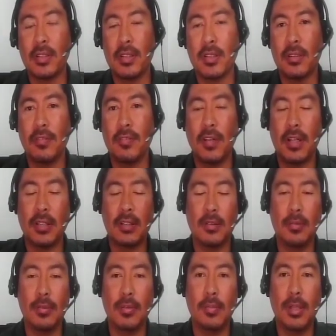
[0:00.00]
And in fact,
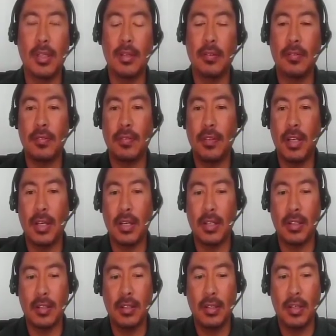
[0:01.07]
we believe
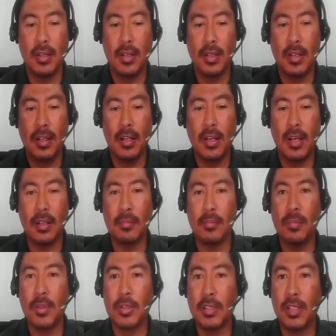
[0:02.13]
that not
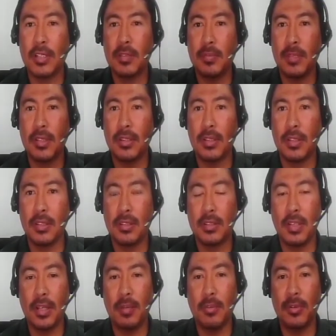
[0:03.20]
much has been
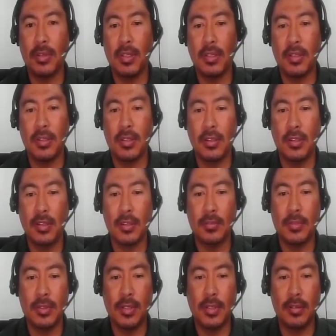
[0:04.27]
said about it in
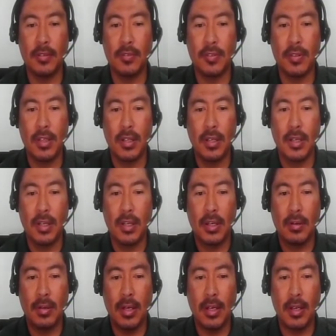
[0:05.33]
terms of
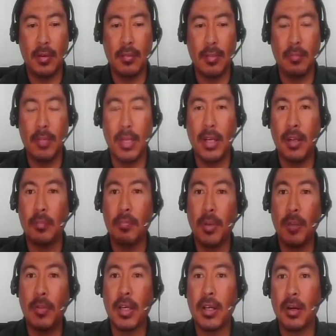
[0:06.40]
um, building
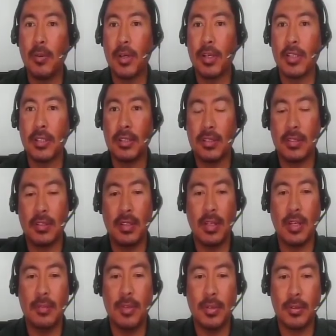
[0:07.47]
public awareness
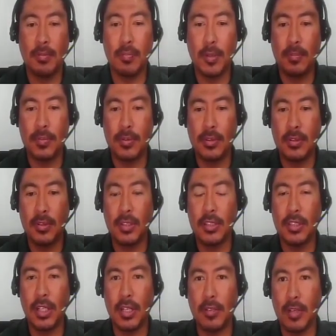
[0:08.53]
about POPs to the
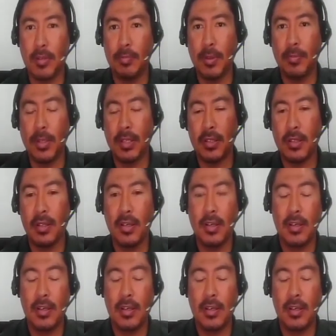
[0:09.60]
general public.